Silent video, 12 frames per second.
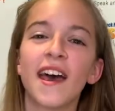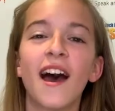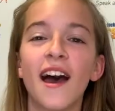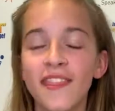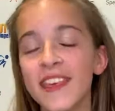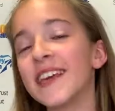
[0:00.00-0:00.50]

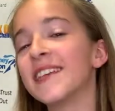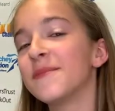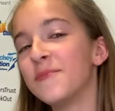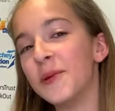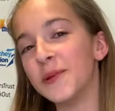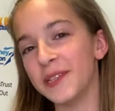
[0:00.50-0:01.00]
I think it's
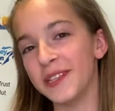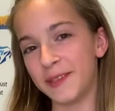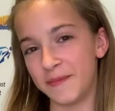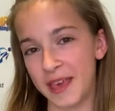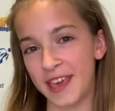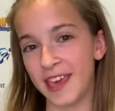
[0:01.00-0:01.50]
important to
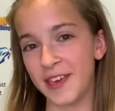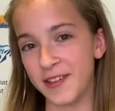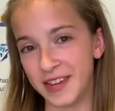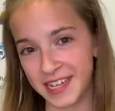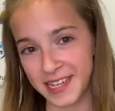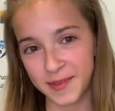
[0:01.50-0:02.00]
pick a
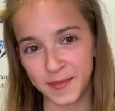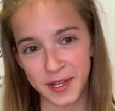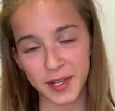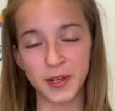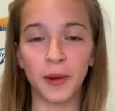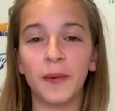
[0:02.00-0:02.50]
unique
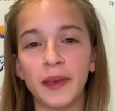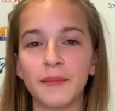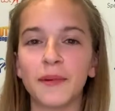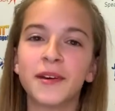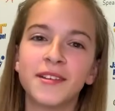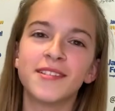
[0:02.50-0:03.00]
speech topic,
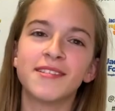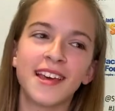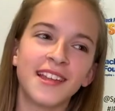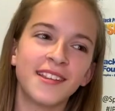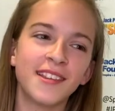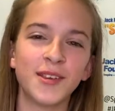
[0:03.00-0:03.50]
because
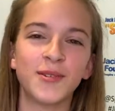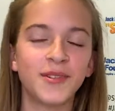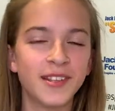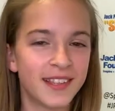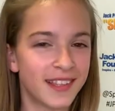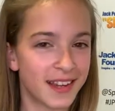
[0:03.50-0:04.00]
then the
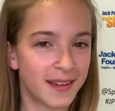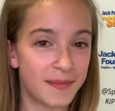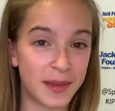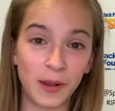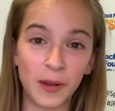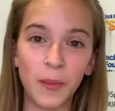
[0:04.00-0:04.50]
audience are going to be
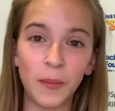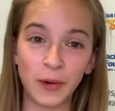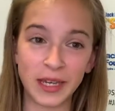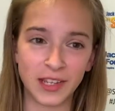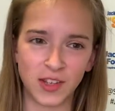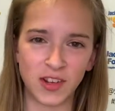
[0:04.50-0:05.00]
a lot more
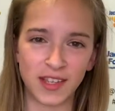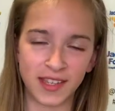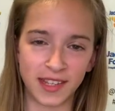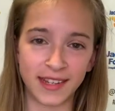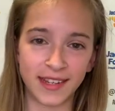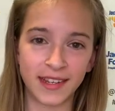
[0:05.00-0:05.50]

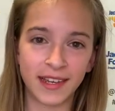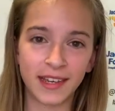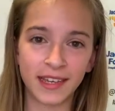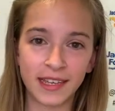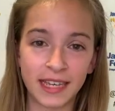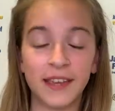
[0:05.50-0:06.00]
interested.
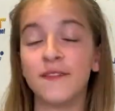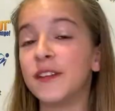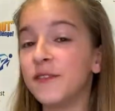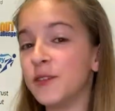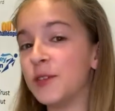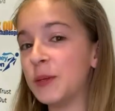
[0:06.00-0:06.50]
Even
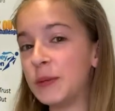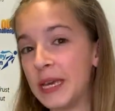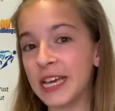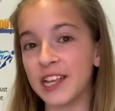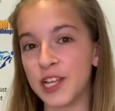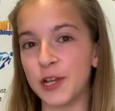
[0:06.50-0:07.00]
if you do
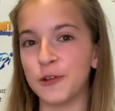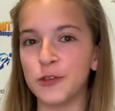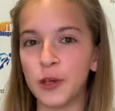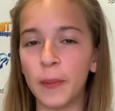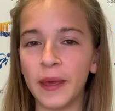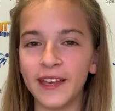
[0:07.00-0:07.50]
pick a general
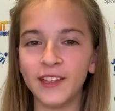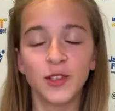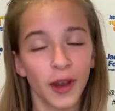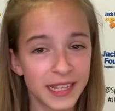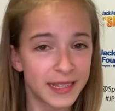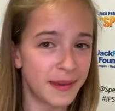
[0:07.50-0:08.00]
topic,
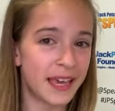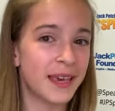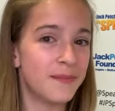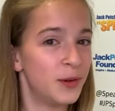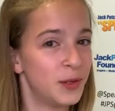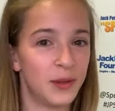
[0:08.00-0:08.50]
try to make
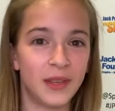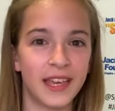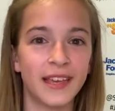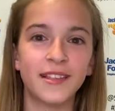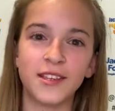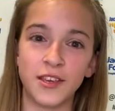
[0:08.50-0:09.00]
it more
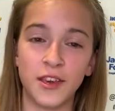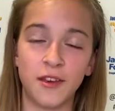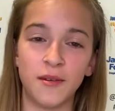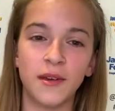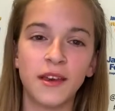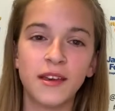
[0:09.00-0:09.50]
unique to
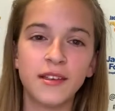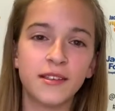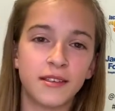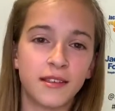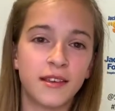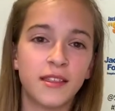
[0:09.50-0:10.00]
you so
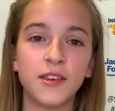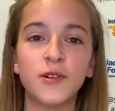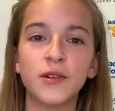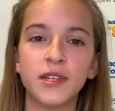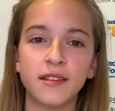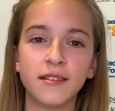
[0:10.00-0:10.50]
that the
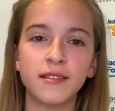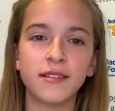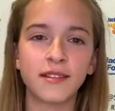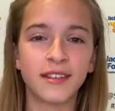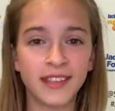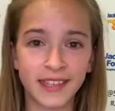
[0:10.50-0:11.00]
audience
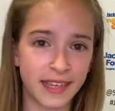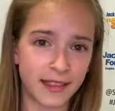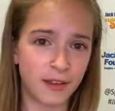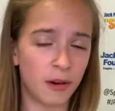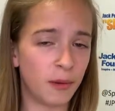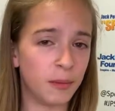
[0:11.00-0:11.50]
can see that
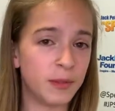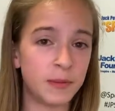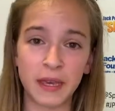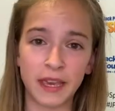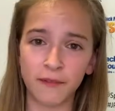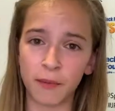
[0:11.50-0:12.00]
you're
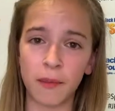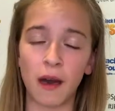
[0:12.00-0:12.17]
speaking from the